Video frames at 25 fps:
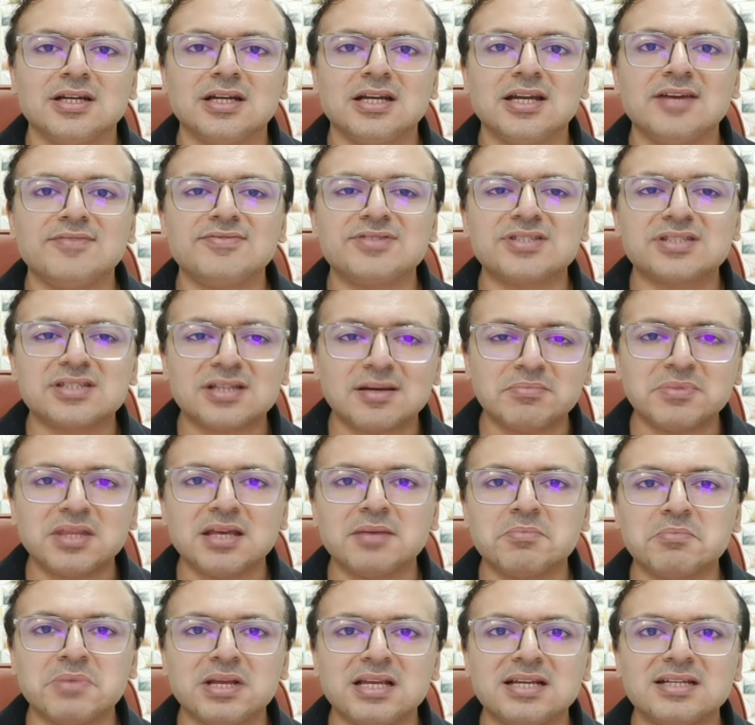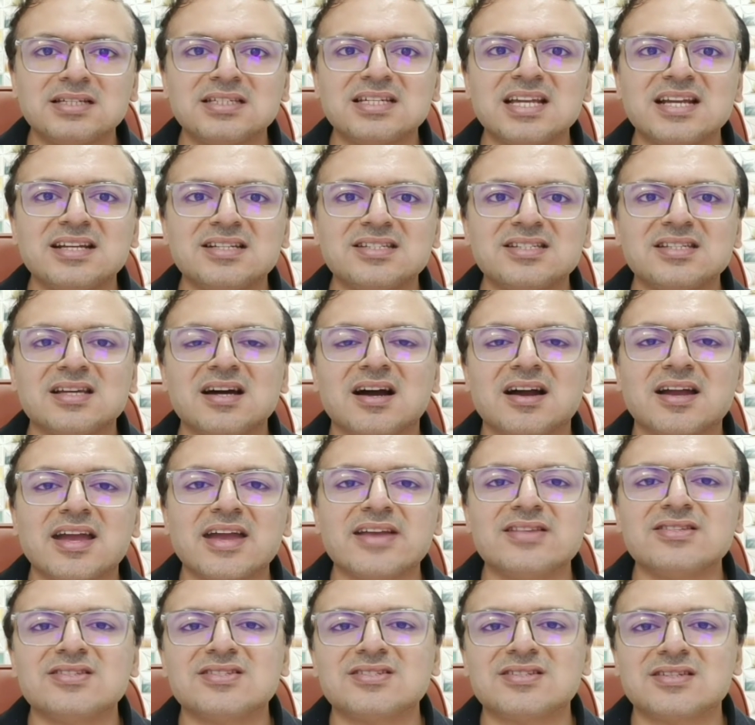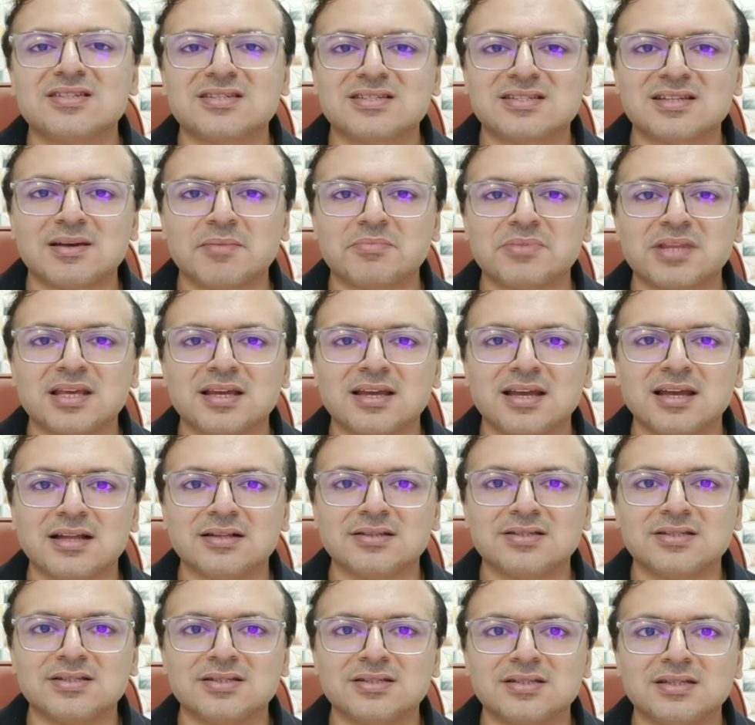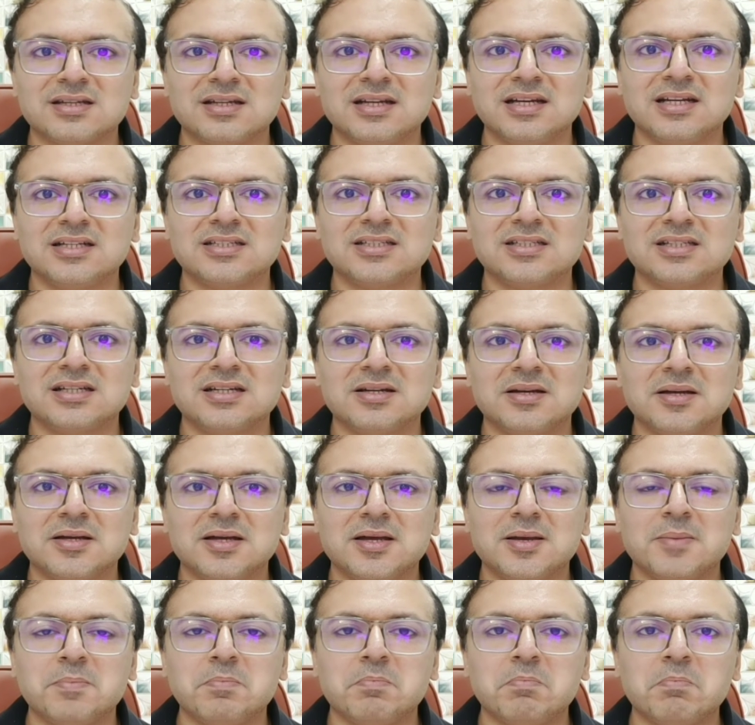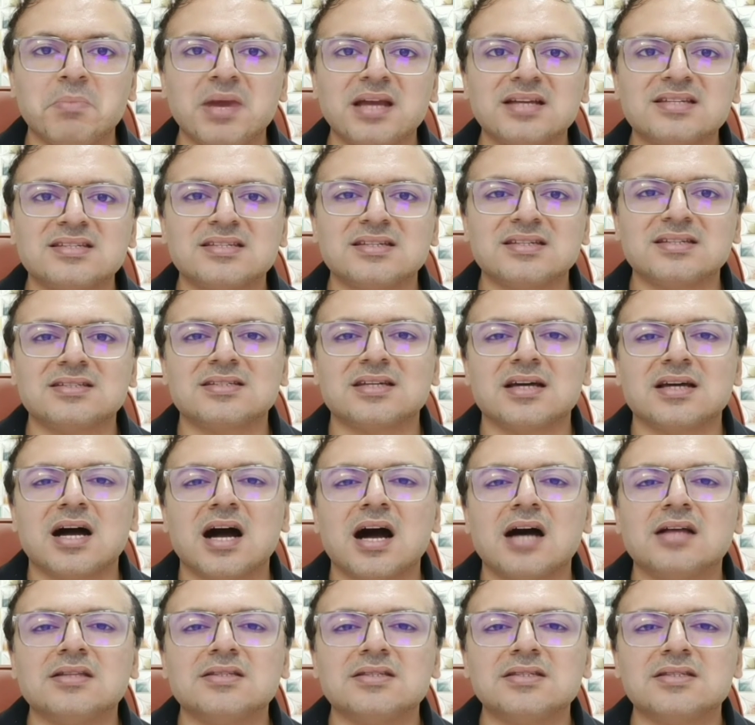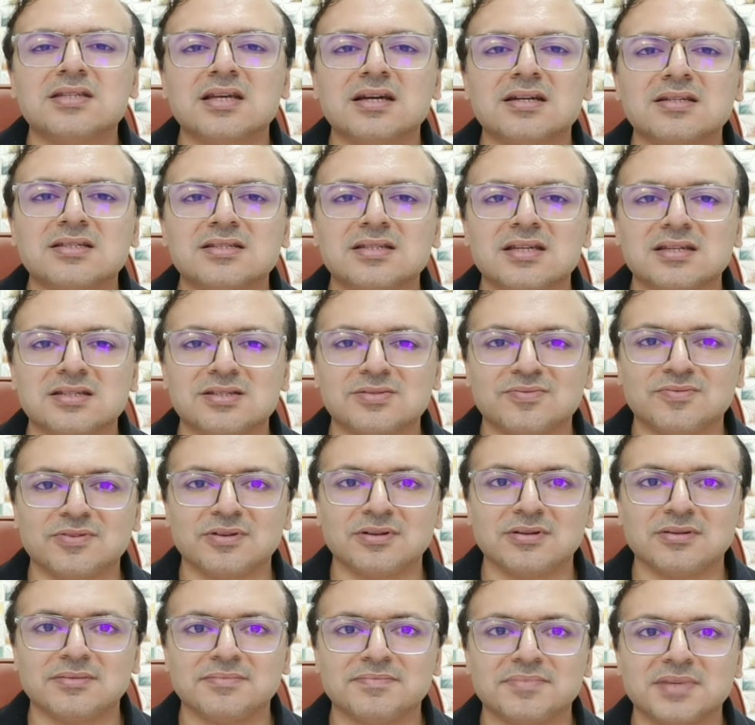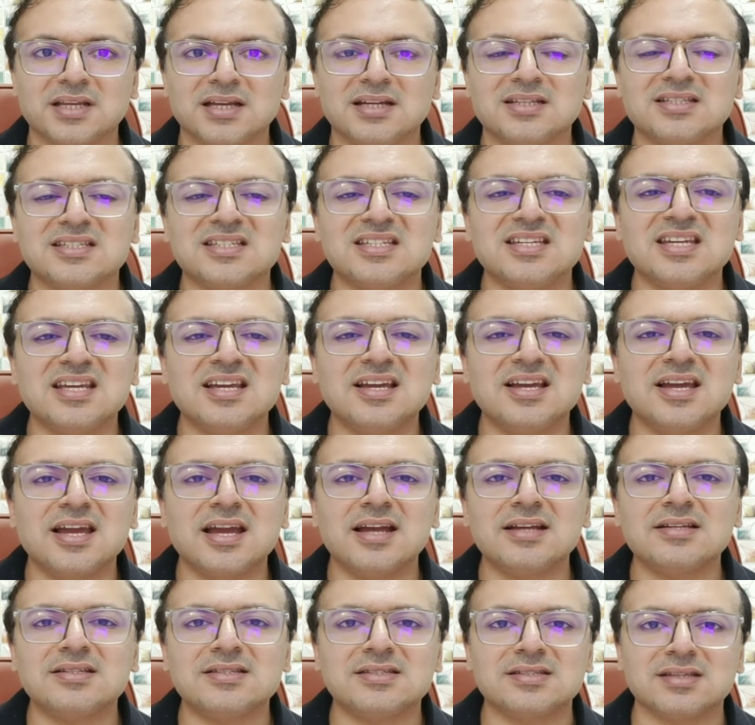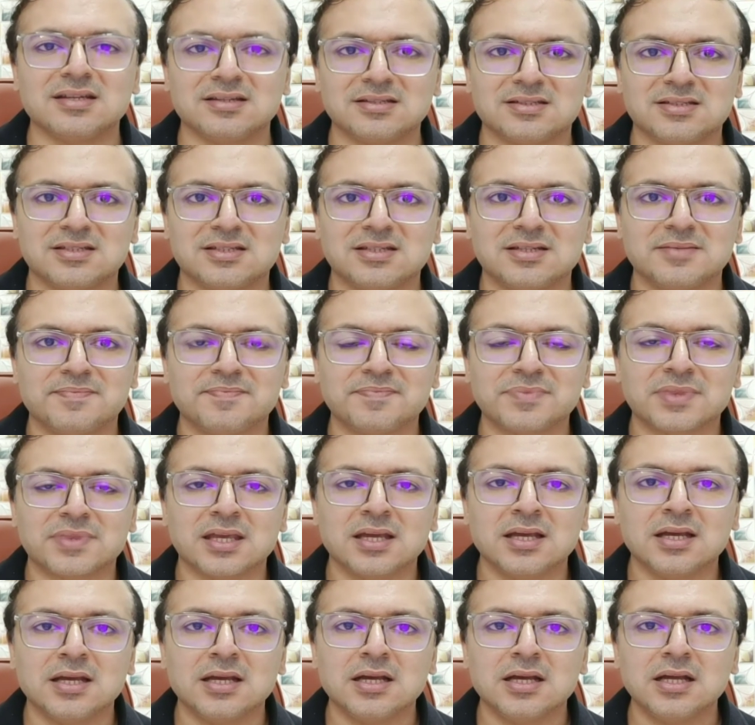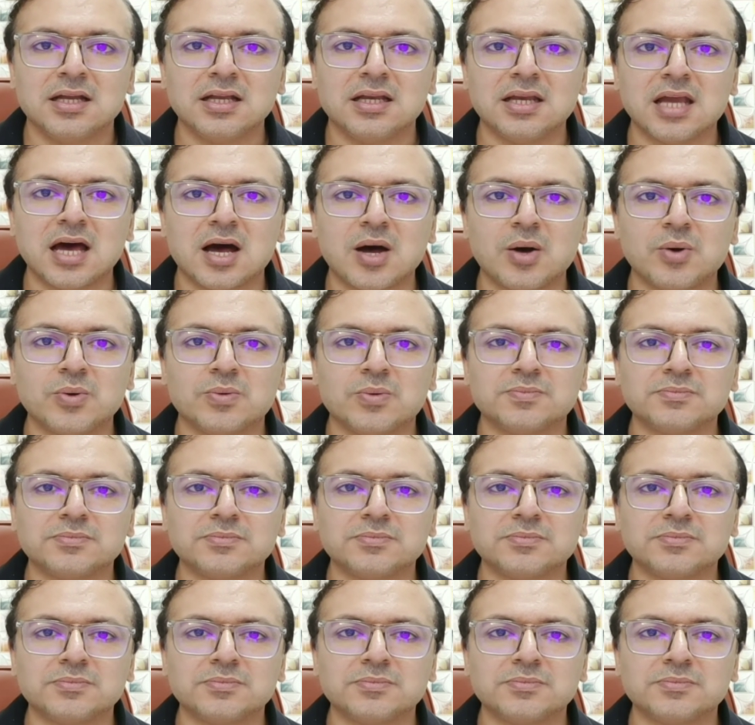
If something militates against something else, it makes it unsuccessful. It negates it. Now,